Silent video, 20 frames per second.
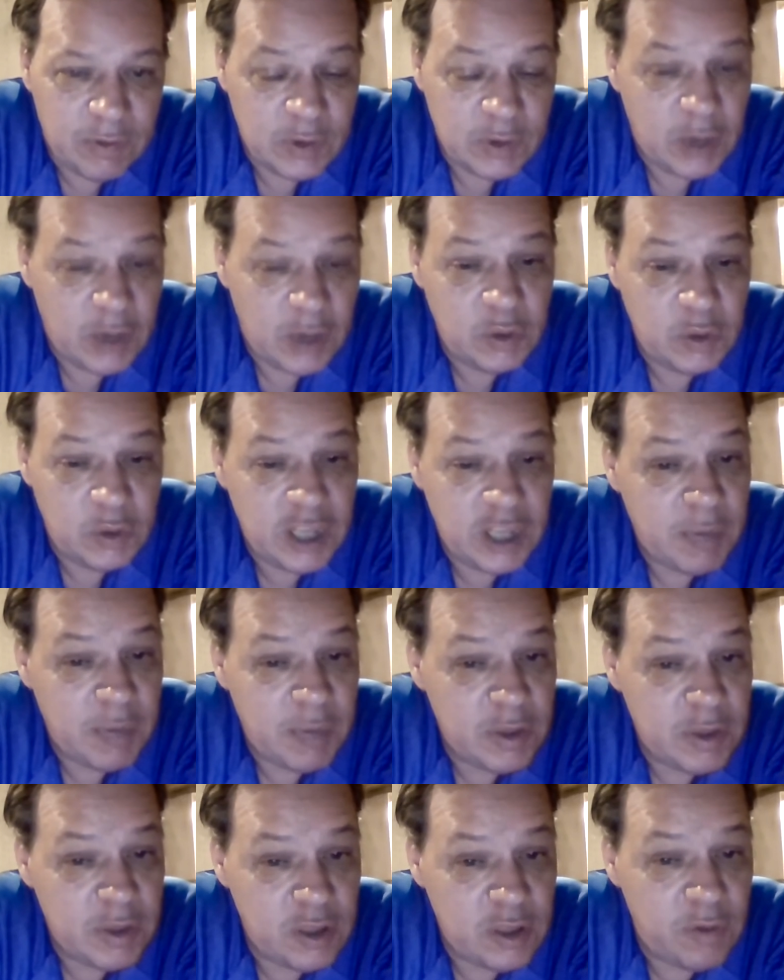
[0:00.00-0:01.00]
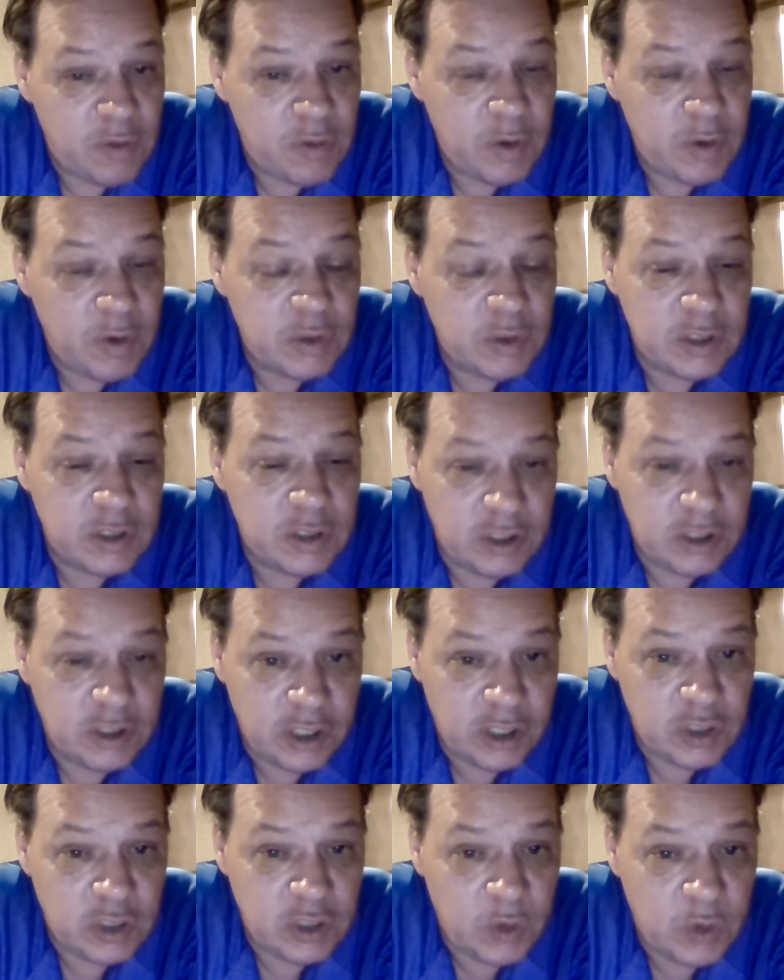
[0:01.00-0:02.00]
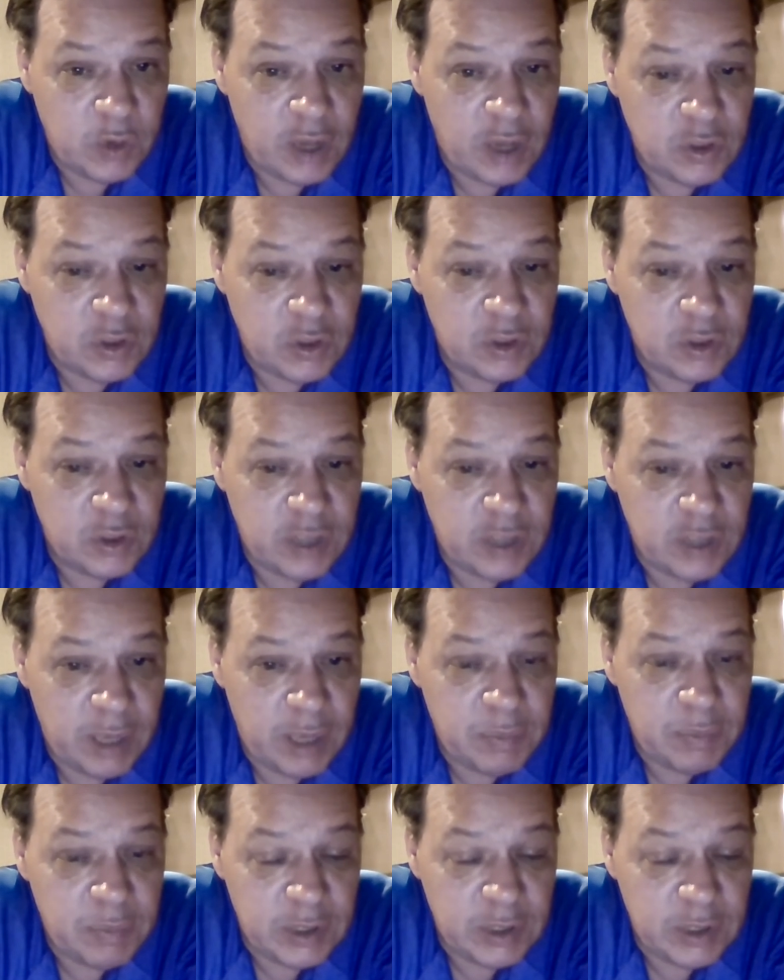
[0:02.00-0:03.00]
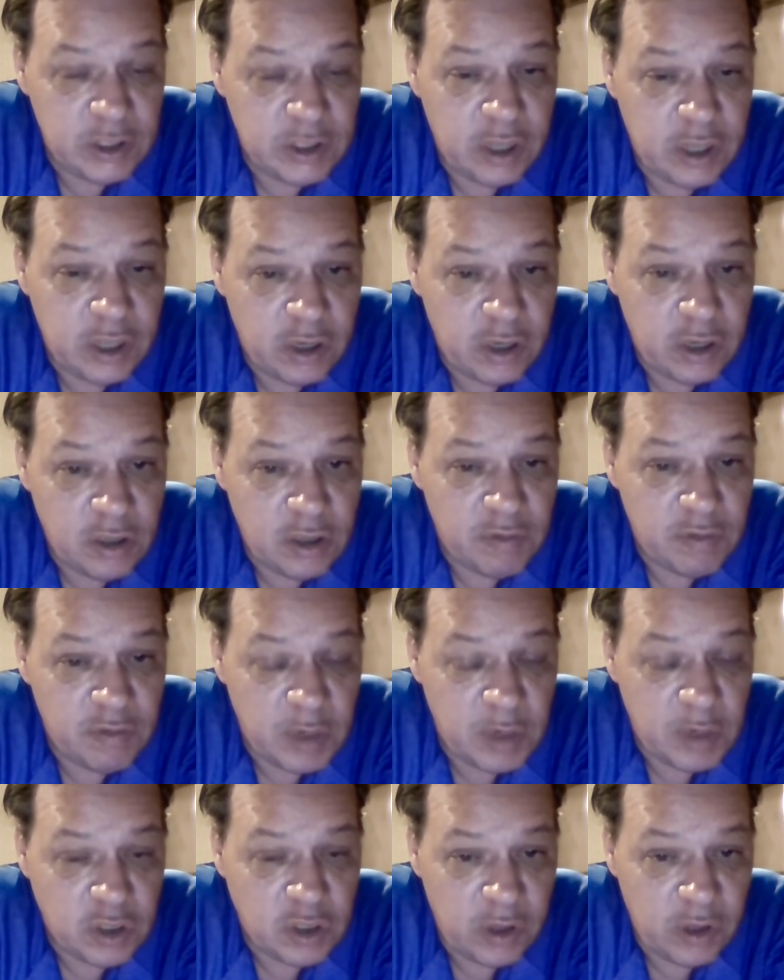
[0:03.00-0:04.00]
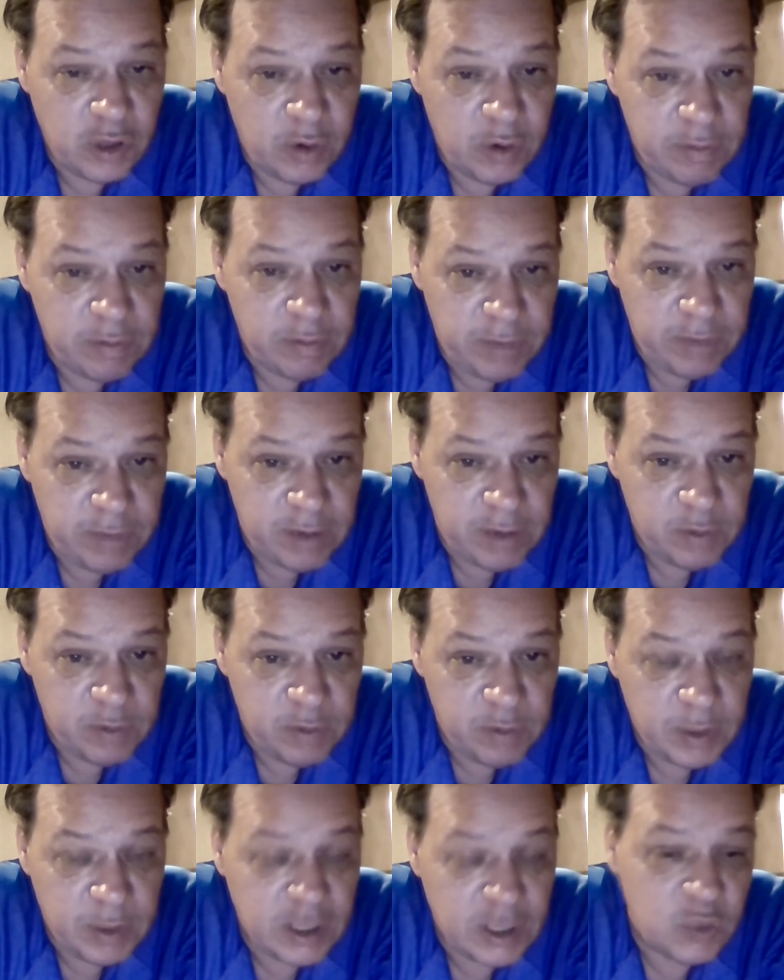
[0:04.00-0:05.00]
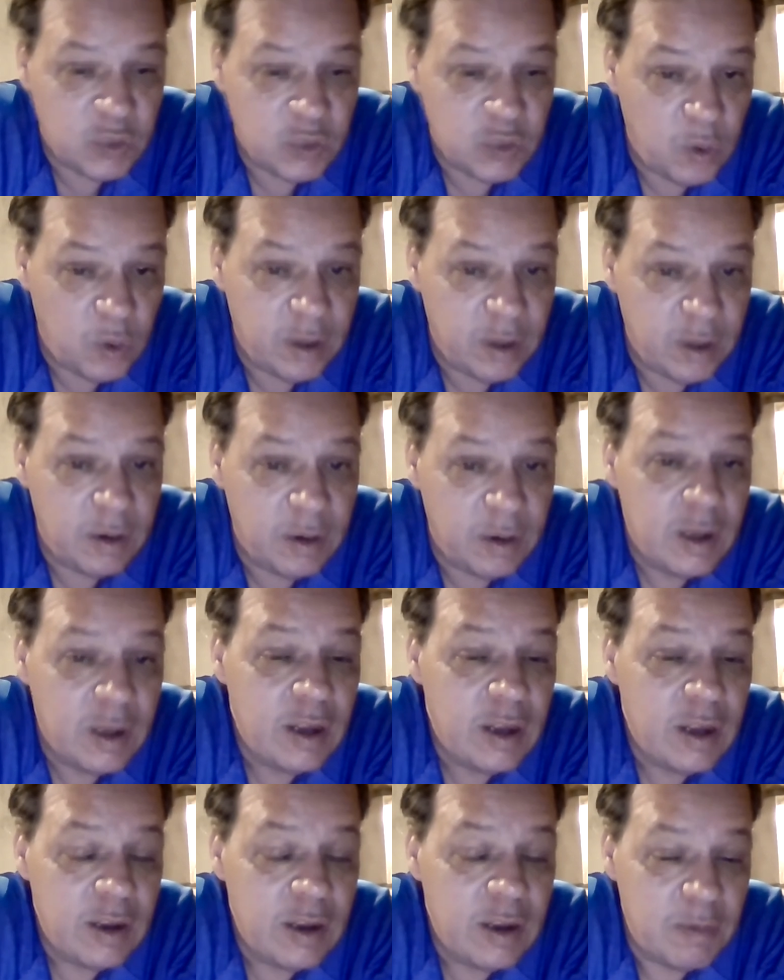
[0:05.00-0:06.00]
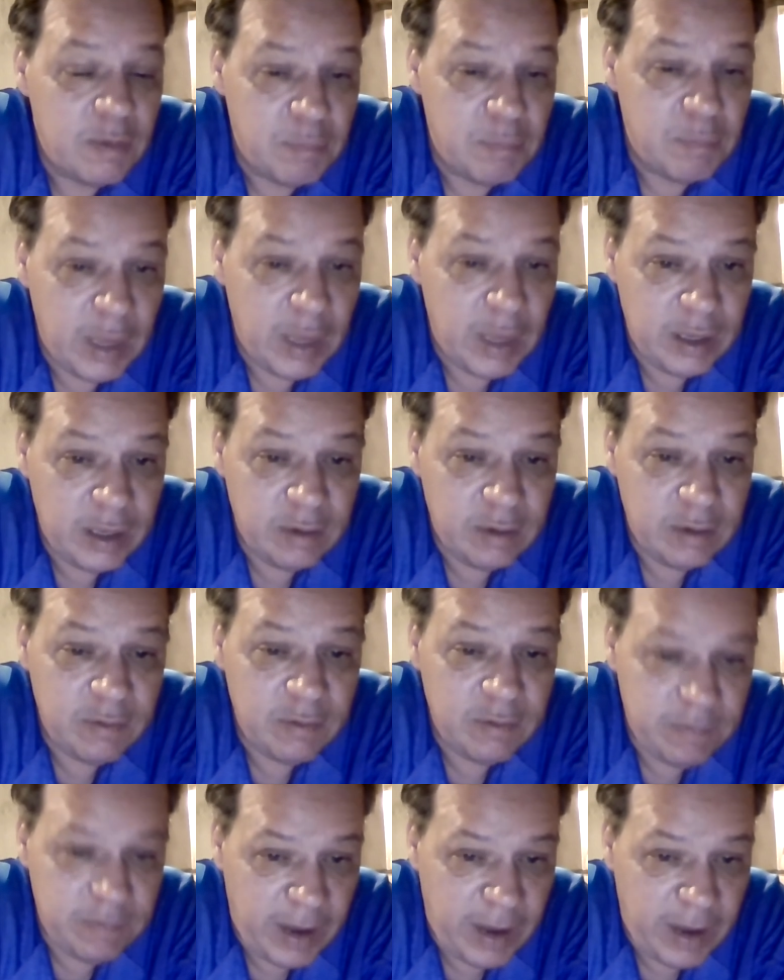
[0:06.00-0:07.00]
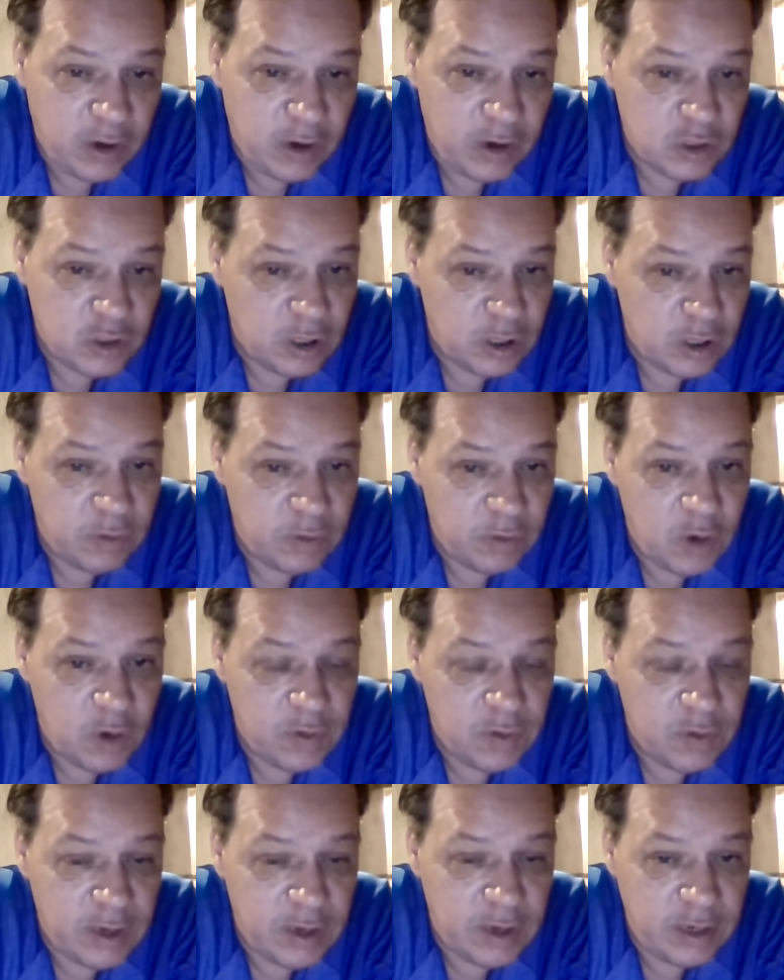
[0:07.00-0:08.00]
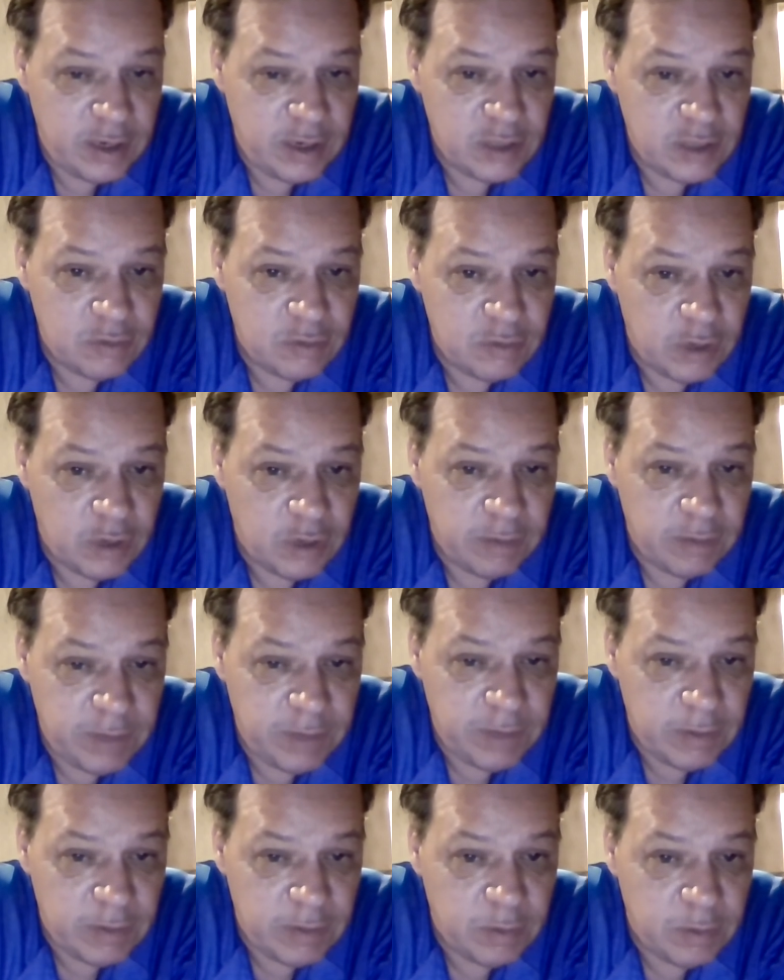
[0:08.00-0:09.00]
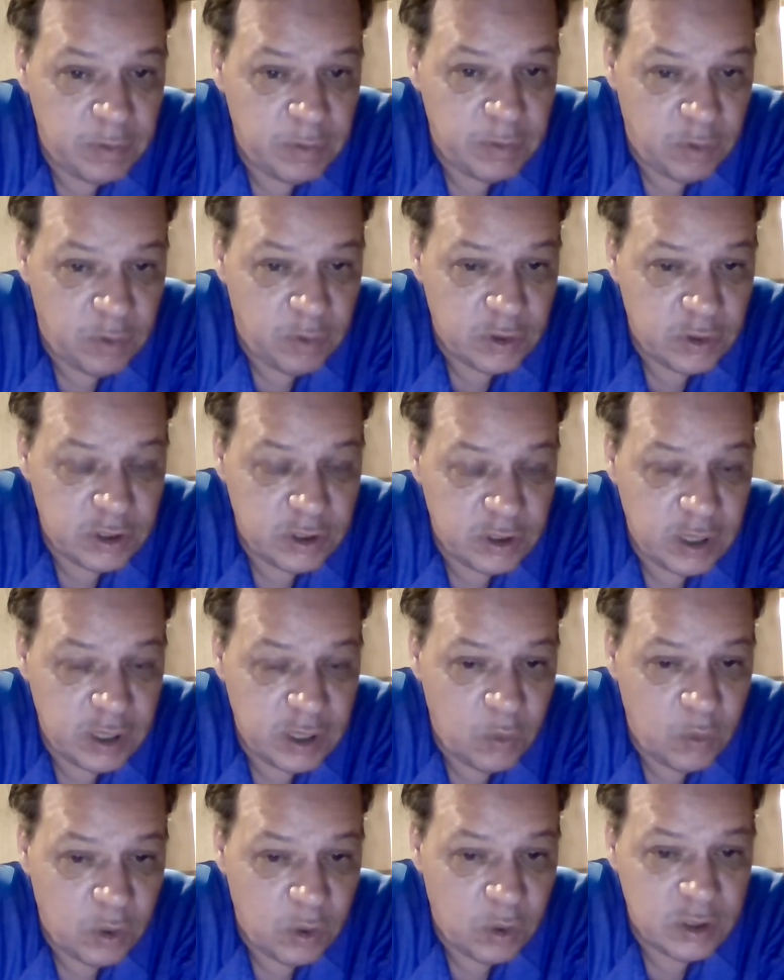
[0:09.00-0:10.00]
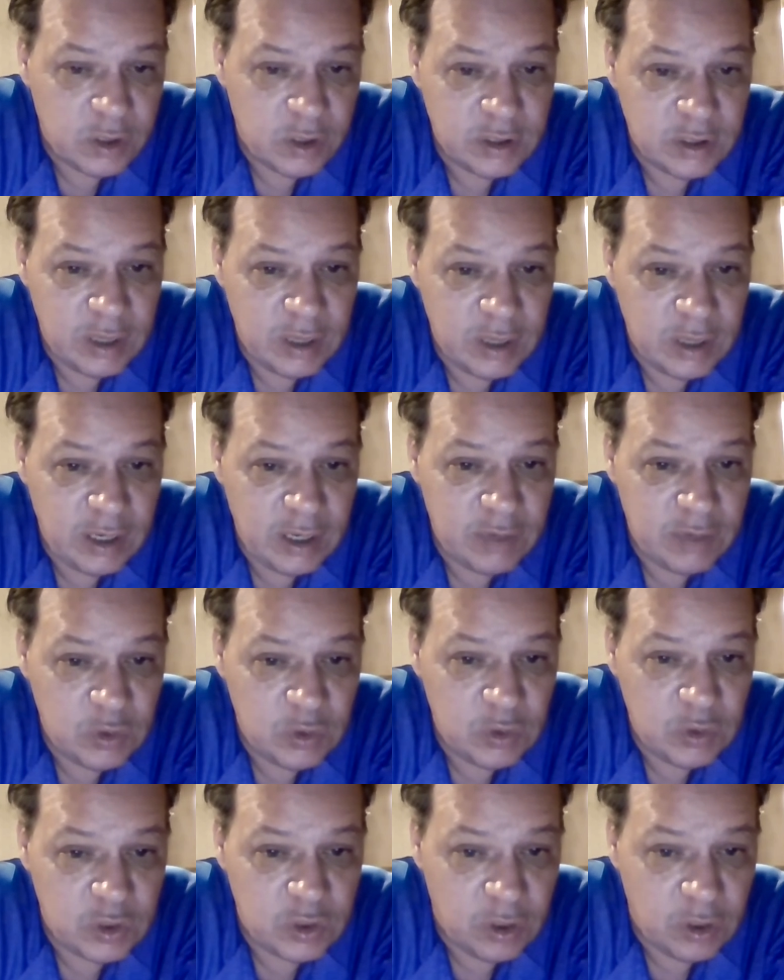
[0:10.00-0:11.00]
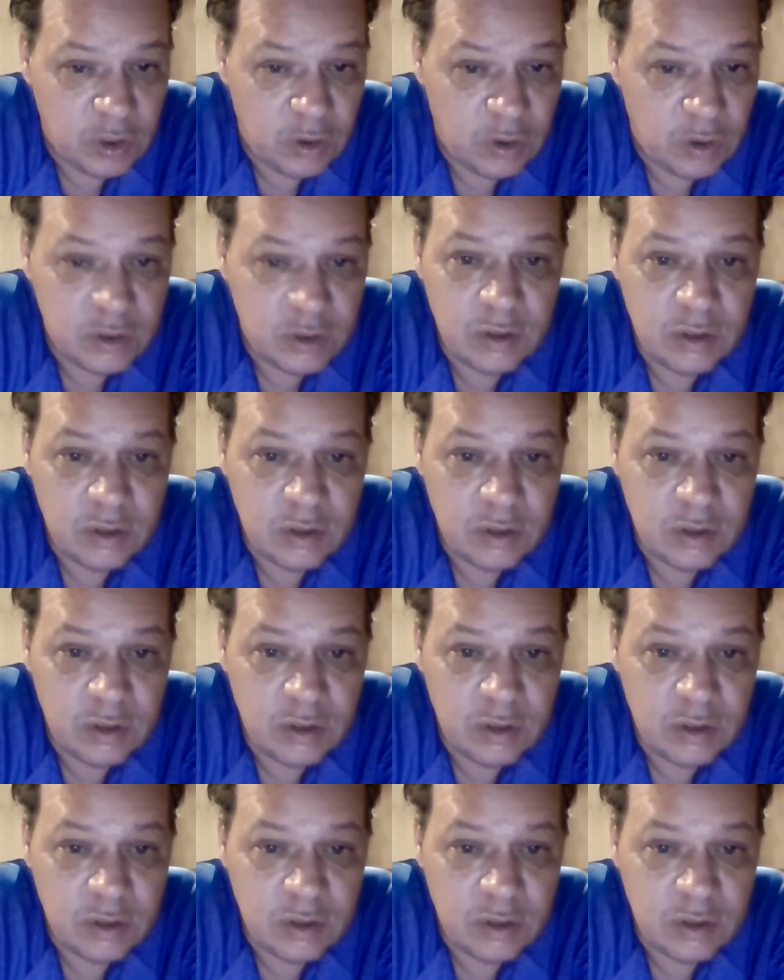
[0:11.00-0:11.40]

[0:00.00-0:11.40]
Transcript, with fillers: So I do check myself, and I would suggest you guys do the same. Please check yourselves to make sure that you have a fever, because that's one of the main factors of COVID-19 is running a fever before it starts to get worse and gives you SARS.